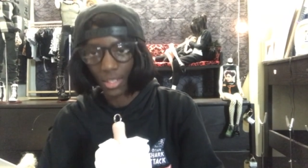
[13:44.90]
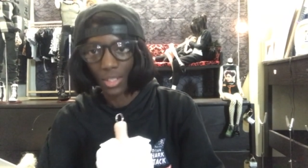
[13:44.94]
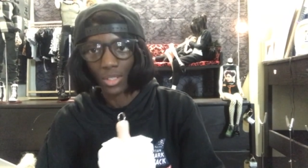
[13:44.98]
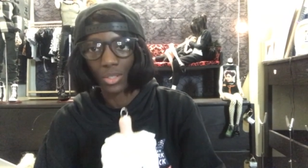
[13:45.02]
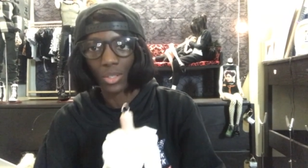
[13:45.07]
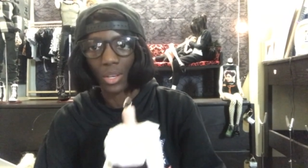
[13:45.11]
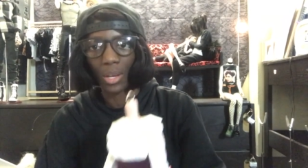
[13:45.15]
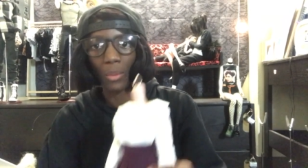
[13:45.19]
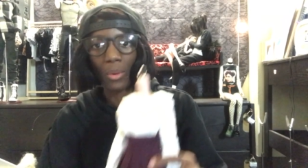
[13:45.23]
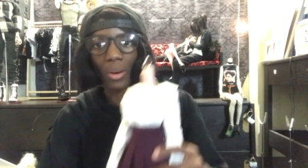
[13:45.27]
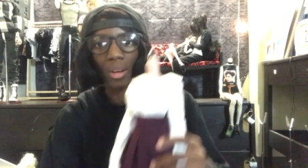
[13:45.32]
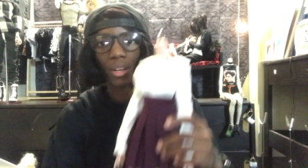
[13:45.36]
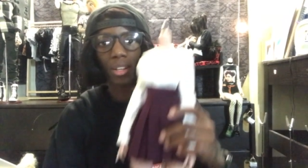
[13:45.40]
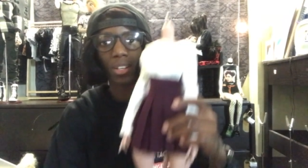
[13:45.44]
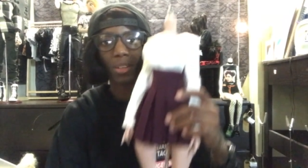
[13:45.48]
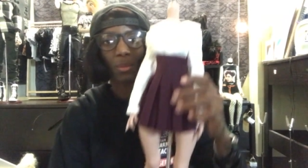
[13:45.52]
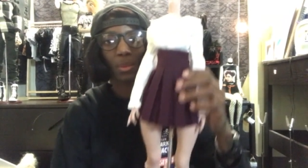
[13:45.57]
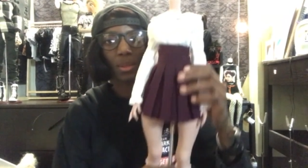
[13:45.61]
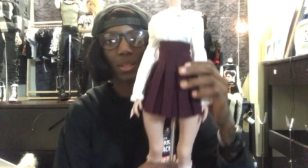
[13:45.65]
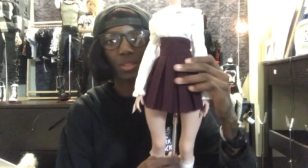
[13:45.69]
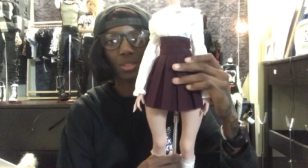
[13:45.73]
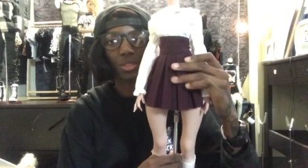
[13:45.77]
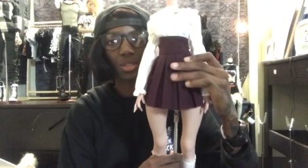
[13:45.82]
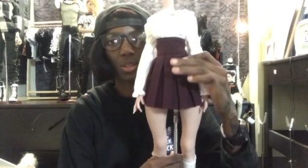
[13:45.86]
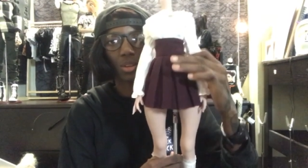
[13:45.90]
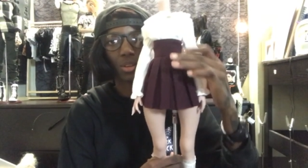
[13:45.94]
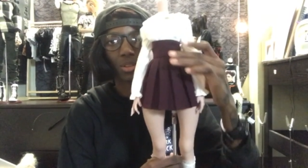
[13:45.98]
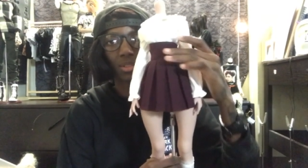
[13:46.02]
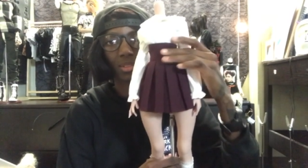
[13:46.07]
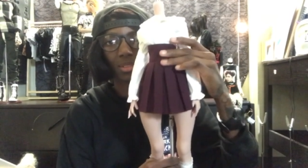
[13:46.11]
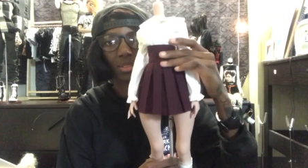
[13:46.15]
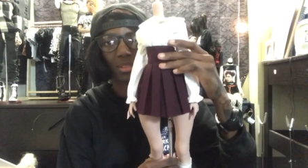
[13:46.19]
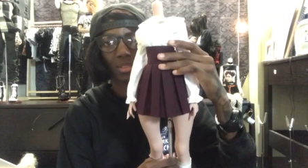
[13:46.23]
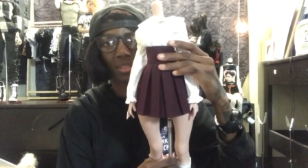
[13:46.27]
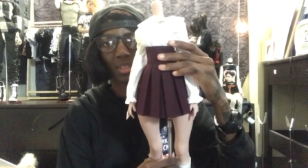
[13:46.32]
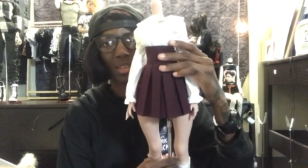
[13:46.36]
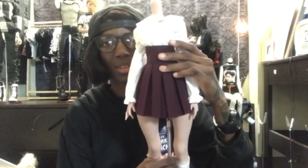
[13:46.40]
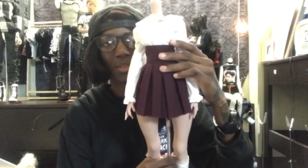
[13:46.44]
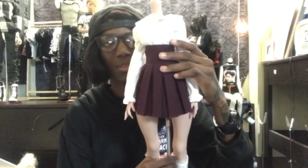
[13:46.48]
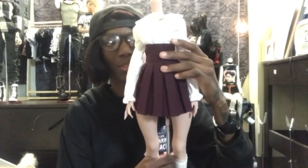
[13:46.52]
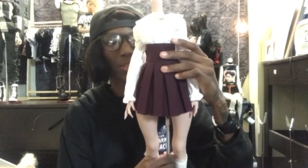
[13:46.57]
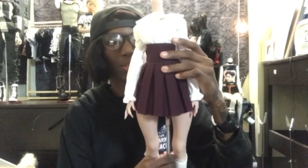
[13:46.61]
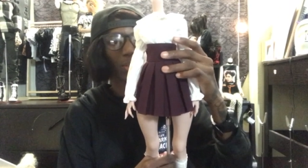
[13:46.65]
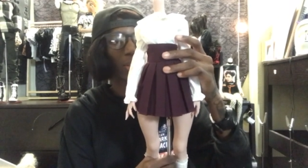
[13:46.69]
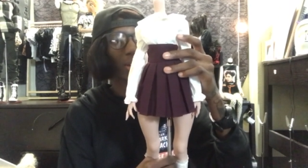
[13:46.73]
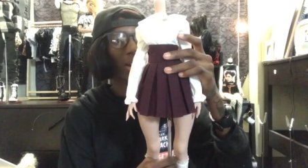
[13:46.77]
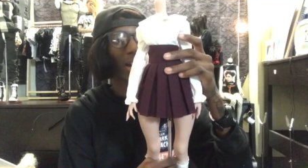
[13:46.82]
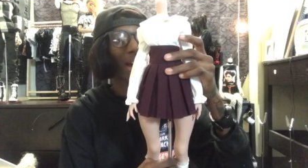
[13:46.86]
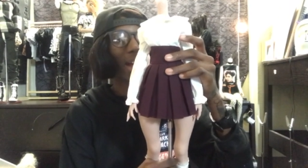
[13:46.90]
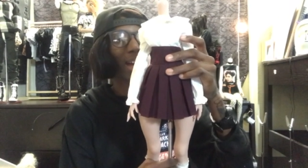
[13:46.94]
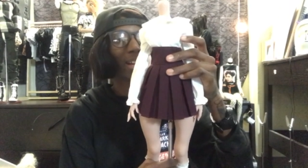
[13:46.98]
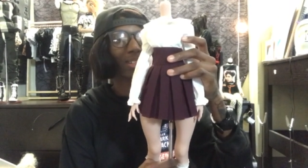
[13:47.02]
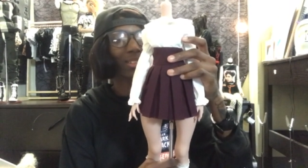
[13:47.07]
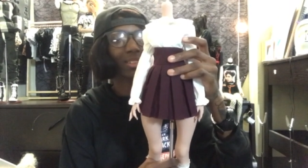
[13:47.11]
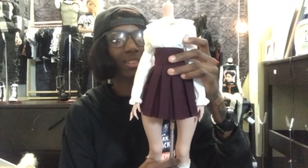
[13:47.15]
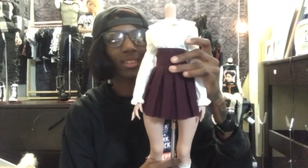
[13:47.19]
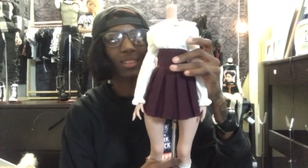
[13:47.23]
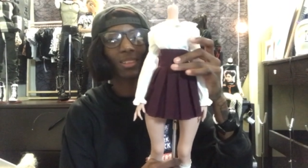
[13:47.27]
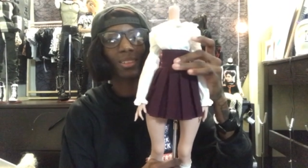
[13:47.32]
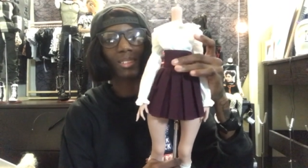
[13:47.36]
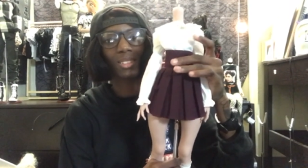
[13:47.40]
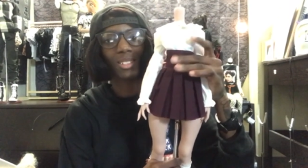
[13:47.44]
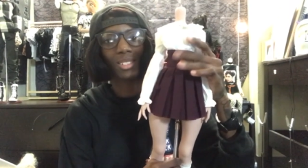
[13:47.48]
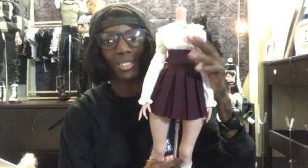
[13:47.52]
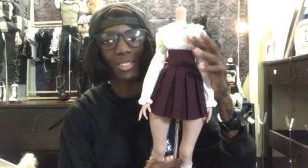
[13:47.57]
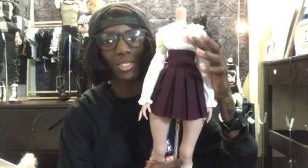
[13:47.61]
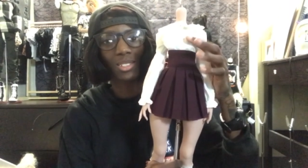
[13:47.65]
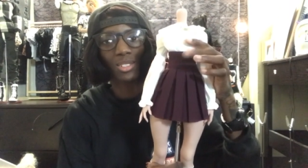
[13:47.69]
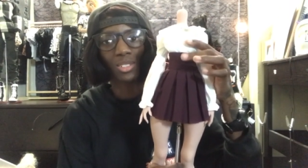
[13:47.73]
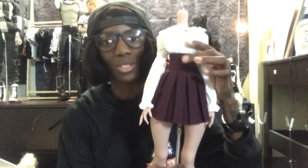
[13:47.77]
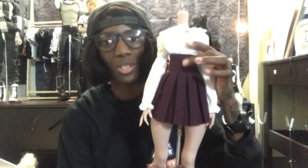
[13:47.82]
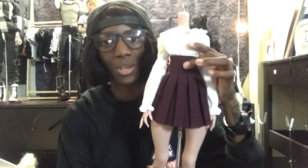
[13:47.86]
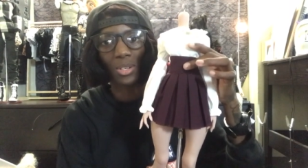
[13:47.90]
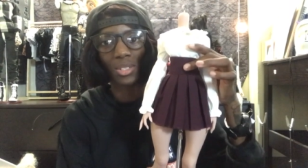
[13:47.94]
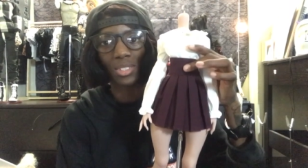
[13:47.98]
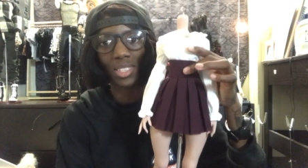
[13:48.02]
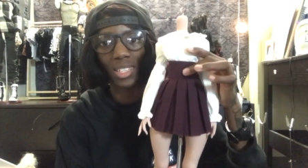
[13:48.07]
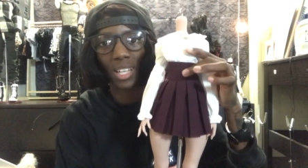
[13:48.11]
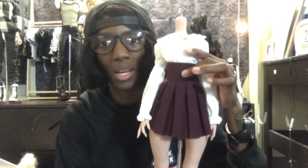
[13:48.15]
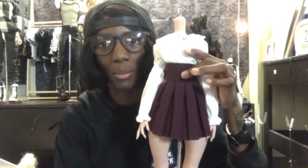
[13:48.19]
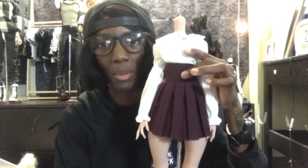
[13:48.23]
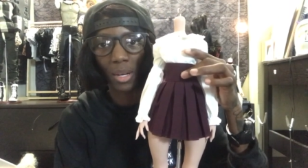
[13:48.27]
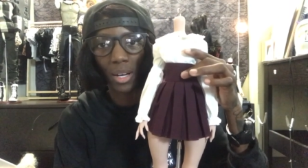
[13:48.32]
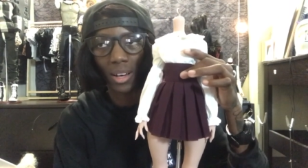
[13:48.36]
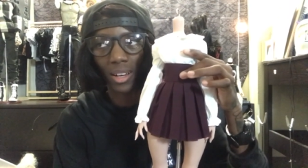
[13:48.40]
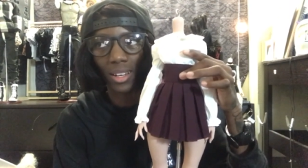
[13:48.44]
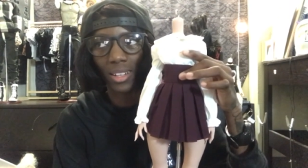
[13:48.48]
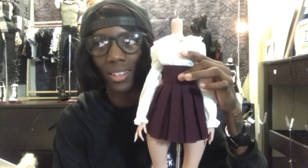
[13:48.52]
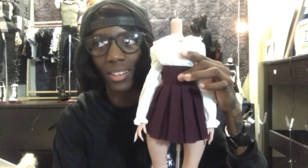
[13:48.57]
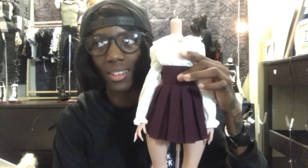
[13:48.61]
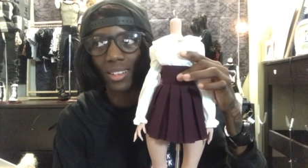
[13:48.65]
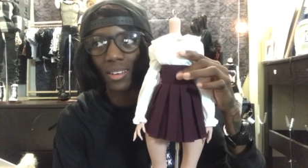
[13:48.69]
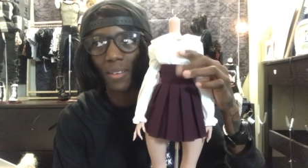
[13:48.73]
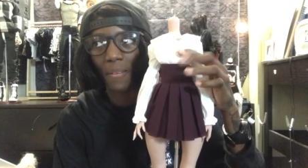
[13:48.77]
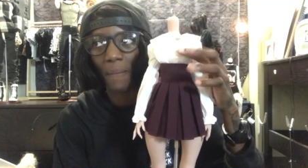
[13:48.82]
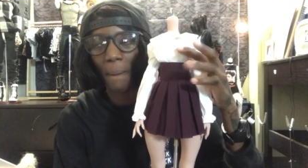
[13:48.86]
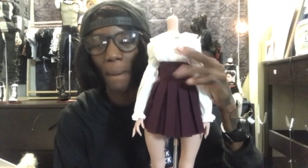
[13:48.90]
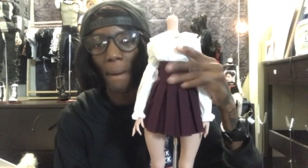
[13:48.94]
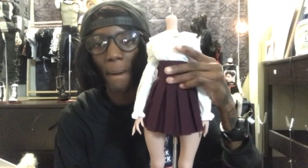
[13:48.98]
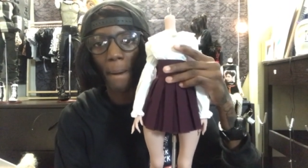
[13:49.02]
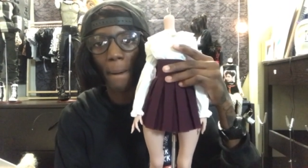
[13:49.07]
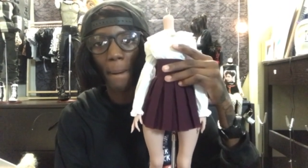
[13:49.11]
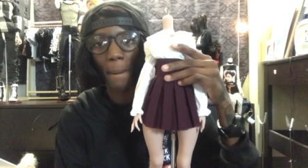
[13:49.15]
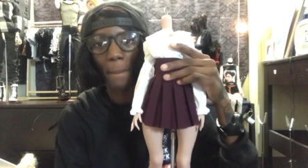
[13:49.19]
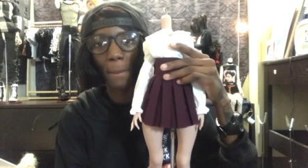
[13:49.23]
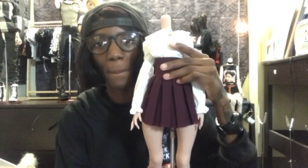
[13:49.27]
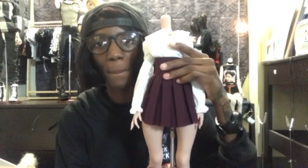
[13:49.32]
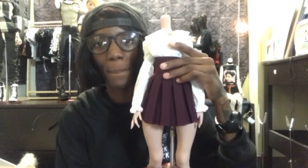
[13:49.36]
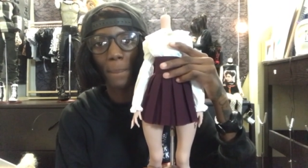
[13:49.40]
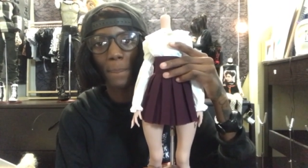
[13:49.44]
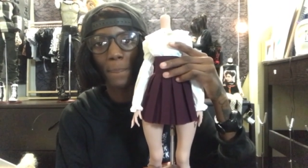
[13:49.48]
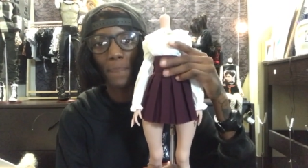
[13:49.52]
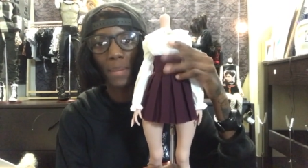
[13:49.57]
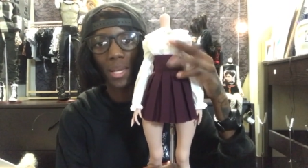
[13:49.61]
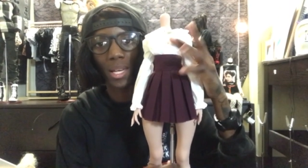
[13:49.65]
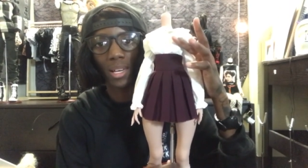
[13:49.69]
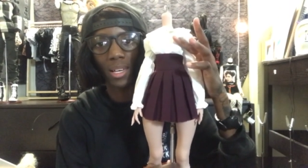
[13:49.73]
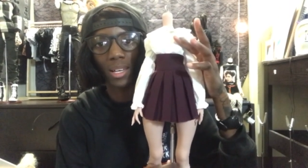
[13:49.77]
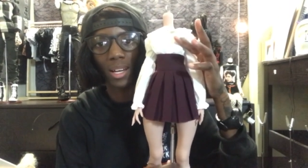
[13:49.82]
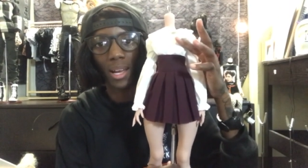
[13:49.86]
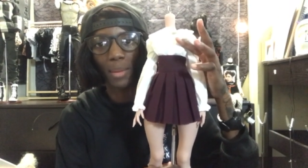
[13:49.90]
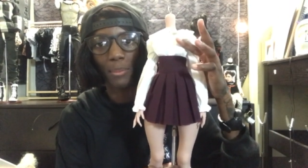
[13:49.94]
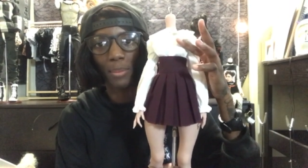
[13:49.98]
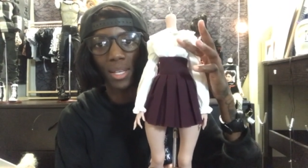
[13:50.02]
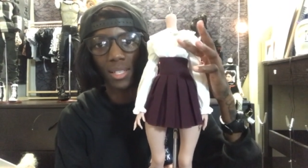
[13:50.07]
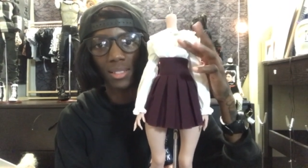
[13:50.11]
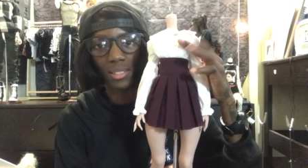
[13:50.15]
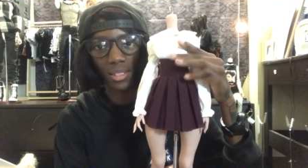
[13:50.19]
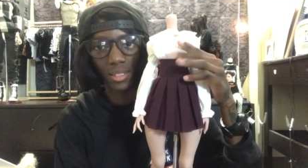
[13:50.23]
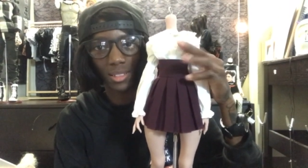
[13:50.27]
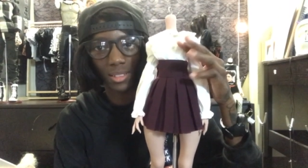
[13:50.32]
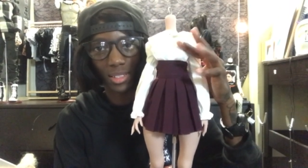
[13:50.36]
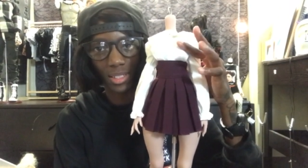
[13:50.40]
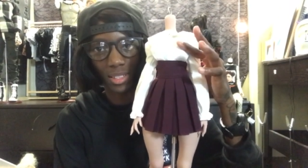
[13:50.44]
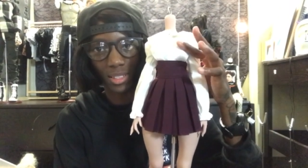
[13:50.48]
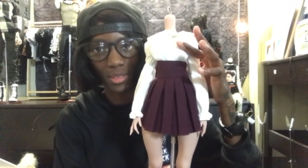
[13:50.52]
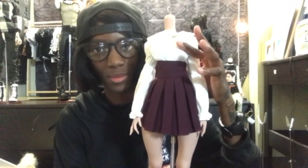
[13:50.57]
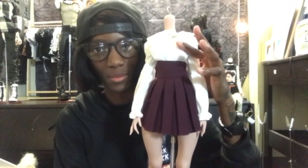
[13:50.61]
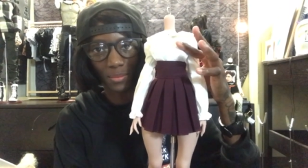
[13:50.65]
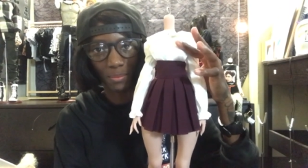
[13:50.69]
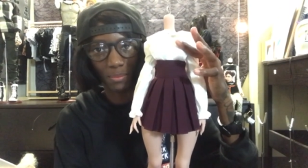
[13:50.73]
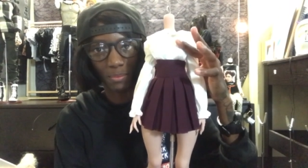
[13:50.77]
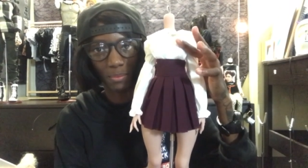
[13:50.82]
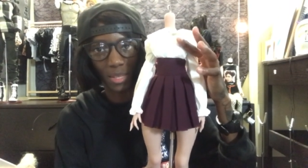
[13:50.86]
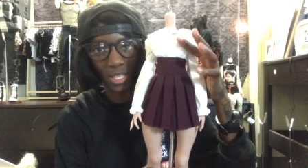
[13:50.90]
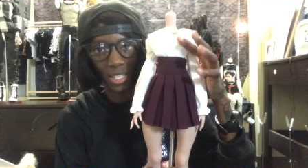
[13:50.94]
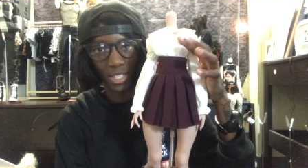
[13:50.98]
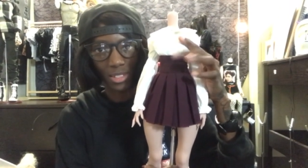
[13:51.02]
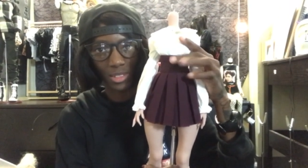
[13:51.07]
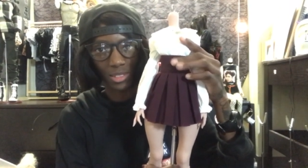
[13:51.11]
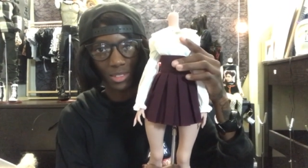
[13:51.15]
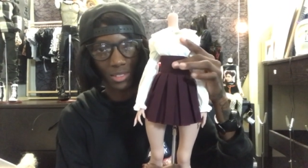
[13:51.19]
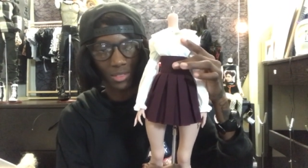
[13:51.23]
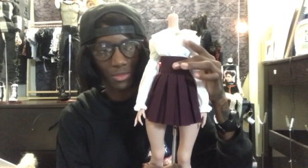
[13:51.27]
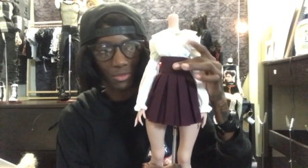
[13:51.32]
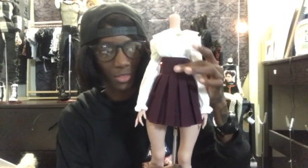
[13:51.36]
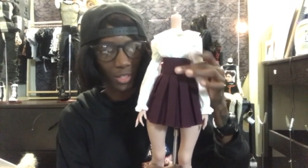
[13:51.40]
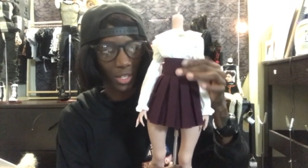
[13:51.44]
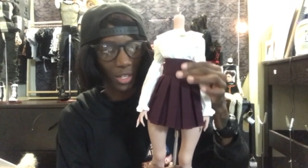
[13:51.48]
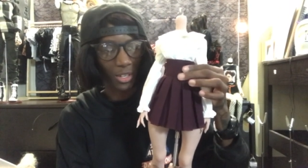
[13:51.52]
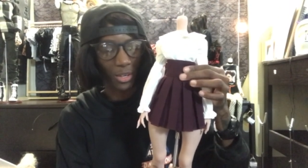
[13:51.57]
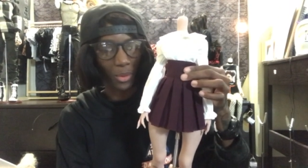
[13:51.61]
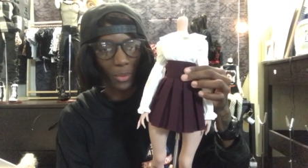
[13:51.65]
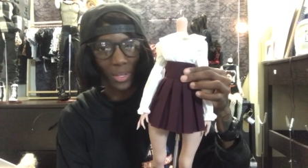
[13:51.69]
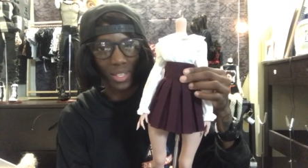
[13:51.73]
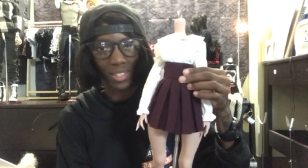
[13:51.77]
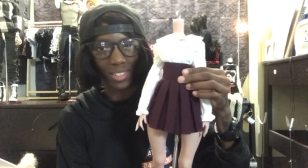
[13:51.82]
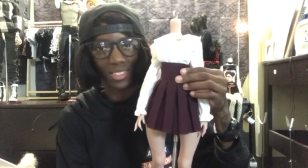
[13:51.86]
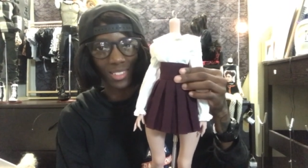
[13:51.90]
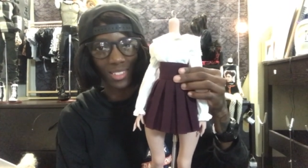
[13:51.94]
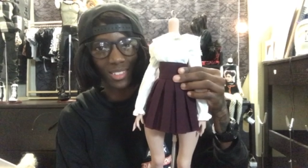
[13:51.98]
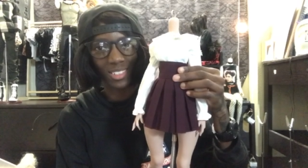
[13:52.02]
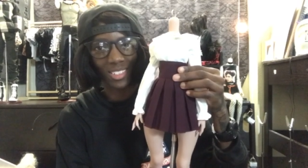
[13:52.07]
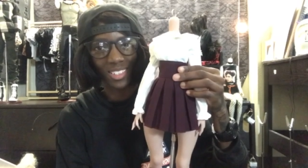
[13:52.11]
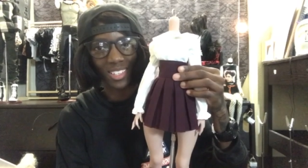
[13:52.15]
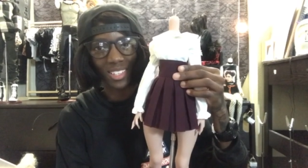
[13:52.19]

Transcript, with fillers: so I want her to be in skirts and stuff so actually this is a skirt that I bought um, and I basically made it fit her waist